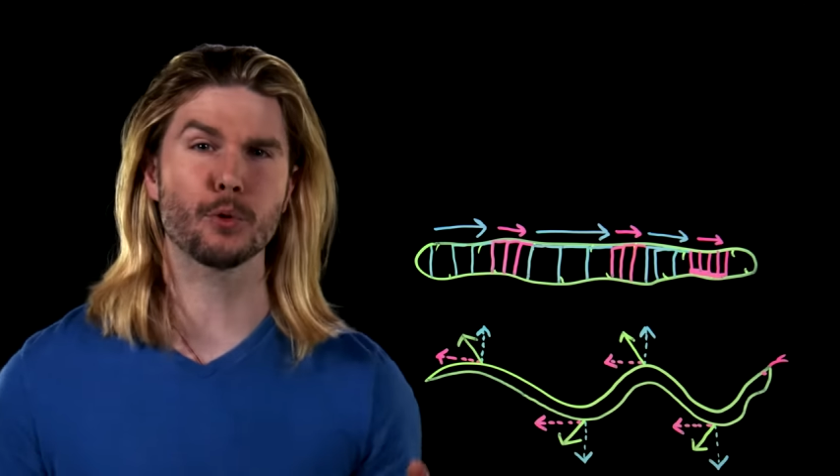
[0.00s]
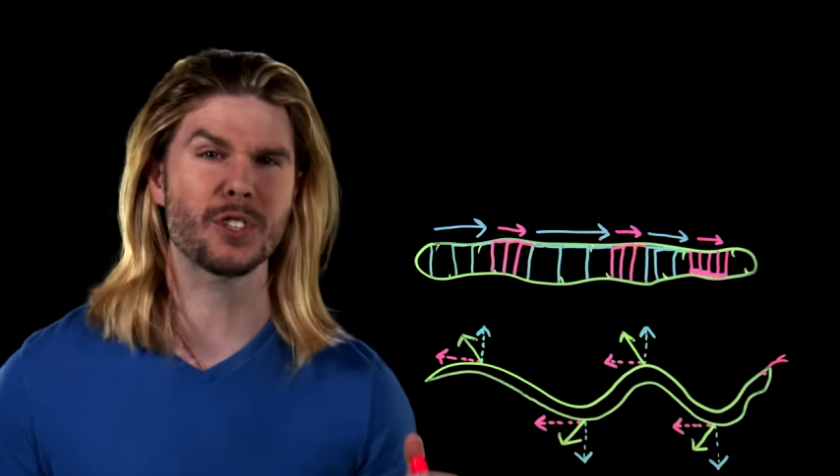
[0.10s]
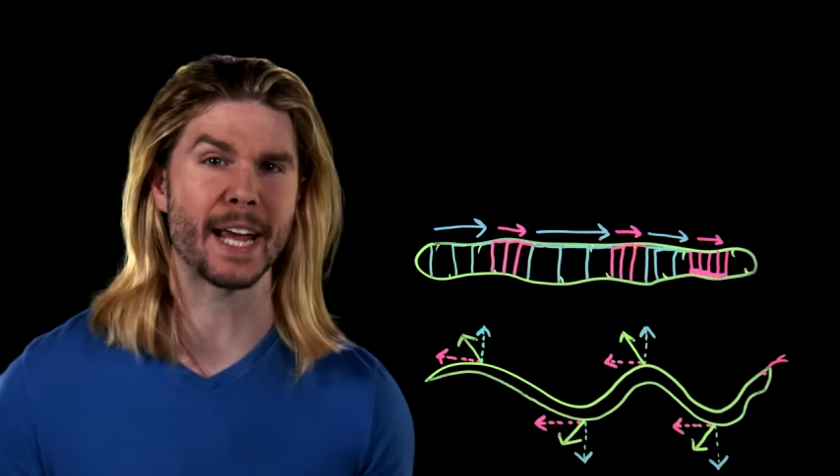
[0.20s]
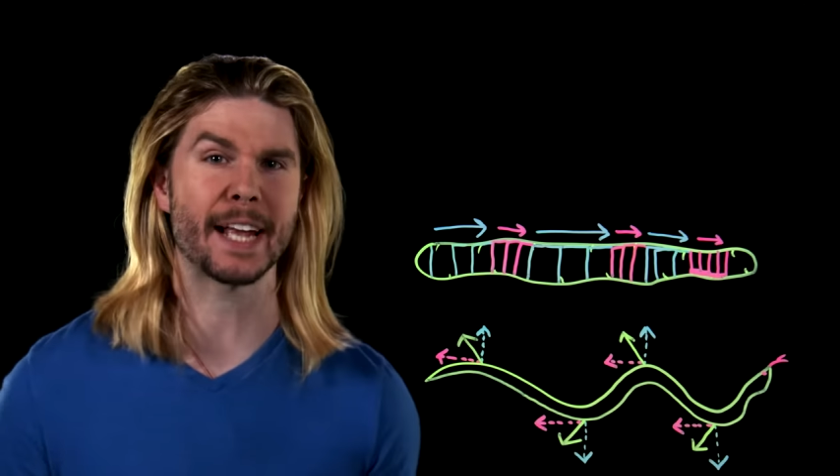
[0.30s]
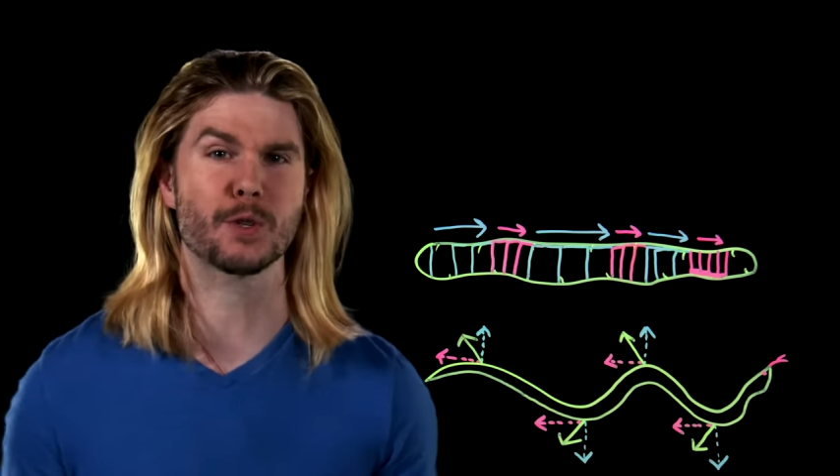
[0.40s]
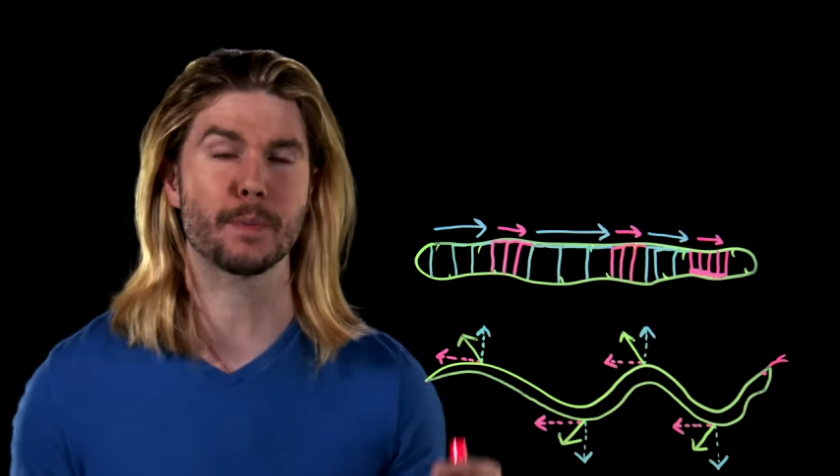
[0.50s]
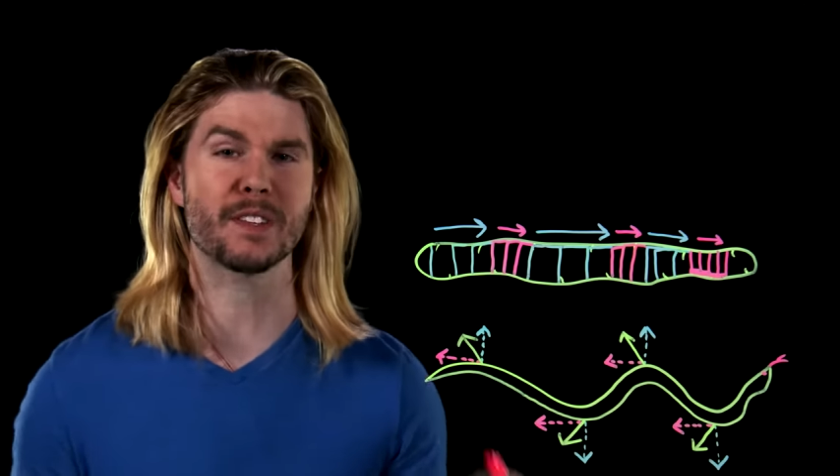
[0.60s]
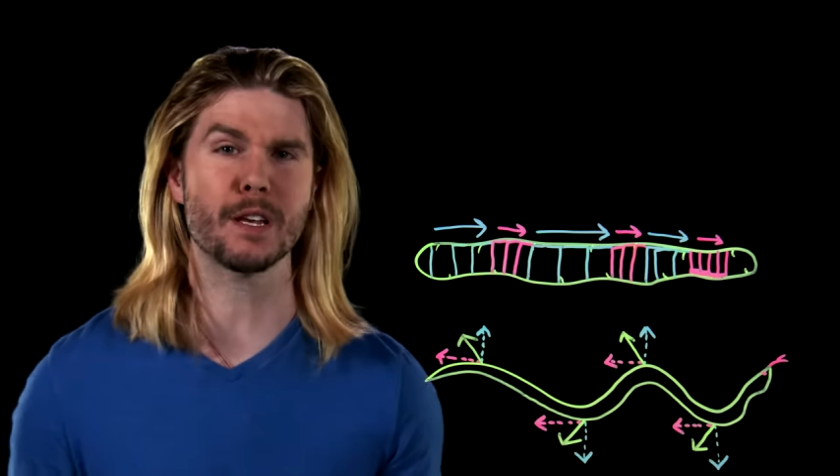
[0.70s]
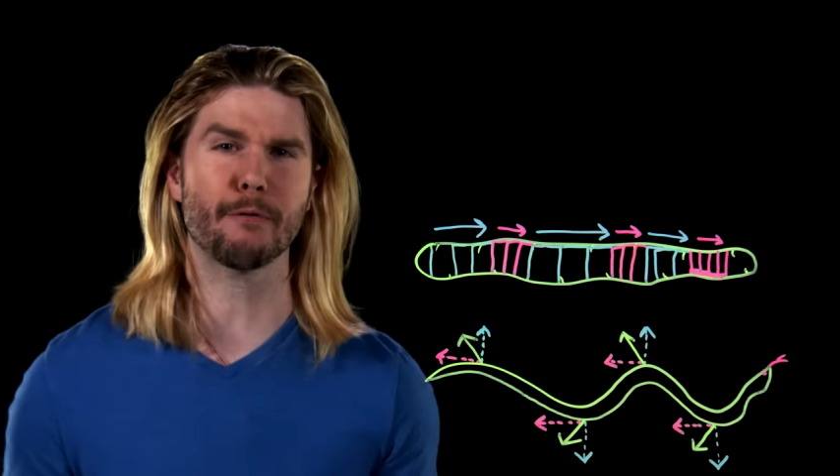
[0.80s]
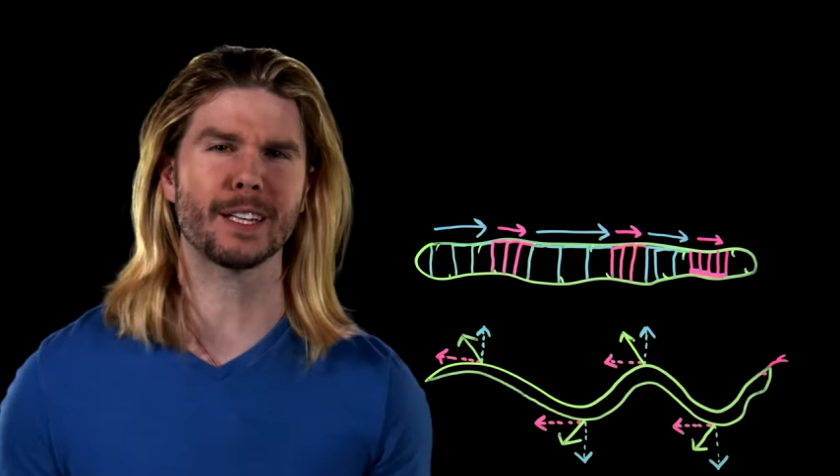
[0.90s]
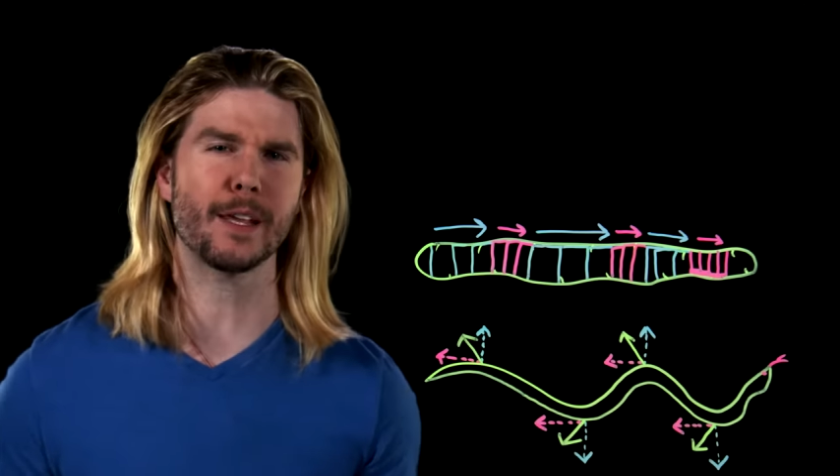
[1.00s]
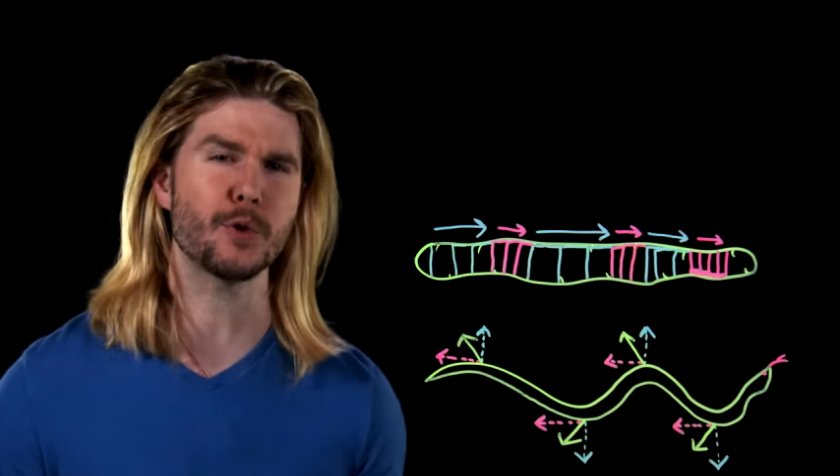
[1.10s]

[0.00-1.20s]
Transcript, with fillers: through sand specifically,